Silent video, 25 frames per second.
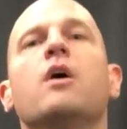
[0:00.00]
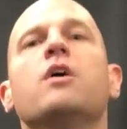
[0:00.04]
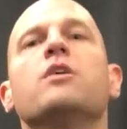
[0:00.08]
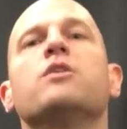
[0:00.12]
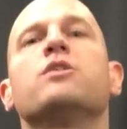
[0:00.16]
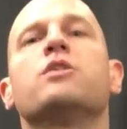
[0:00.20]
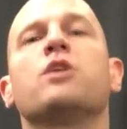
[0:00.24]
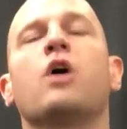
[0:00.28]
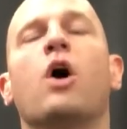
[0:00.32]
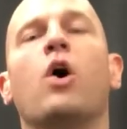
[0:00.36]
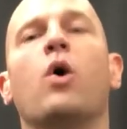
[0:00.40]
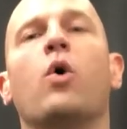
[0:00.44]

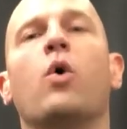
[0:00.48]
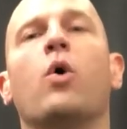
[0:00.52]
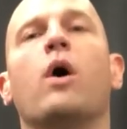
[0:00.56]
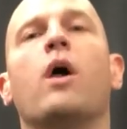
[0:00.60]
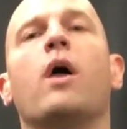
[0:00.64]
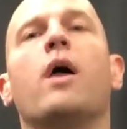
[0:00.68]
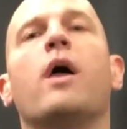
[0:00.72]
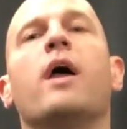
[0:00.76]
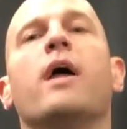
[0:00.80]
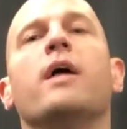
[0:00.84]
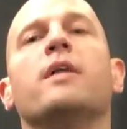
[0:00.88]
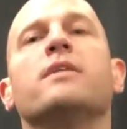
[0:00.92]
So
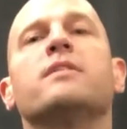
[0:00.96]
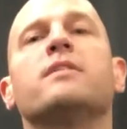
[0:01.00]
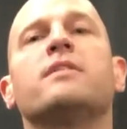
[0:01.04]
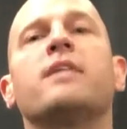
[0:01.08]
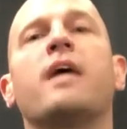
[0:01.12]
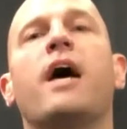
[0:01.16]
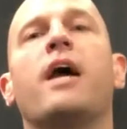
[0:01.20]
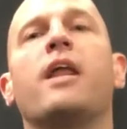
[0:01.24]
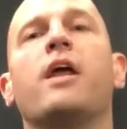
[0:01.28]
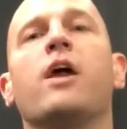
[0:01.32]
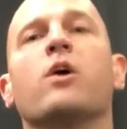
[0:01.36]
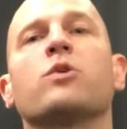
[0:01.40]

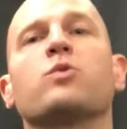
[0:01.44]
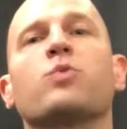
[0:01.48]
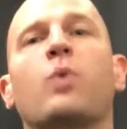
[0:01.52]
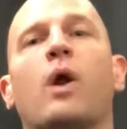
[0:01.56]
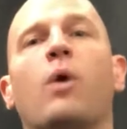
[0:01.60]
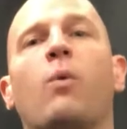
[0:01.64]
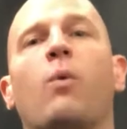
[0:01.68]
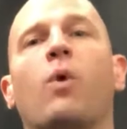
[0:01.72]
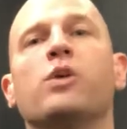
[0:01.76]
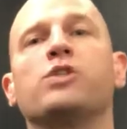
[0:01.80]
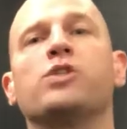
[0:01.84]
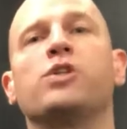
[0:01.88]
instead, here's
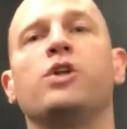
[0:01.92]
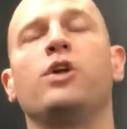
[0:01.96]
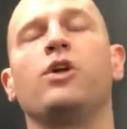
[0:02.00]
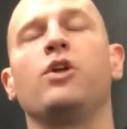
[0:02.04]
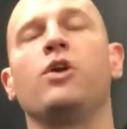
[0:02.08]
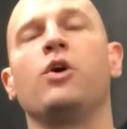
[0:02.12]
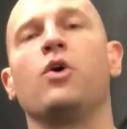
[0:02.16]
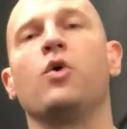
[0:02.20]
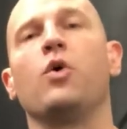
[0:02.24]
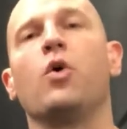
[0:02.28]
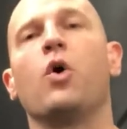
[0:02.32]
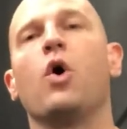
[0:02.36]
what I want you to
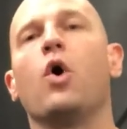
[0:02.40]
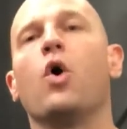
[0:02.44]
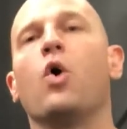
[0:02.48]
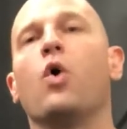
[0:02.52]
do.